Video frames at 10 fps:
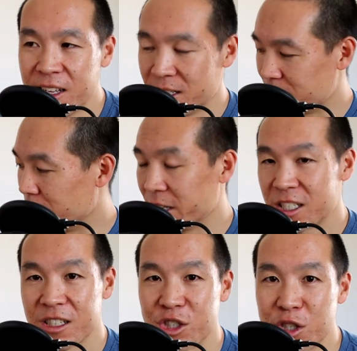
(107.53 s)
So
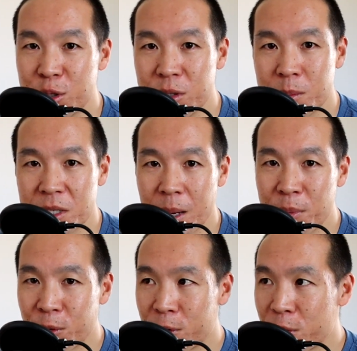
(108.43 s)
let's just do some
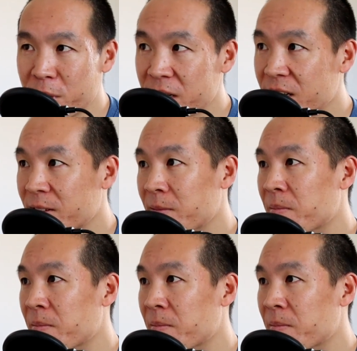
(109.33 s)
typing real quick.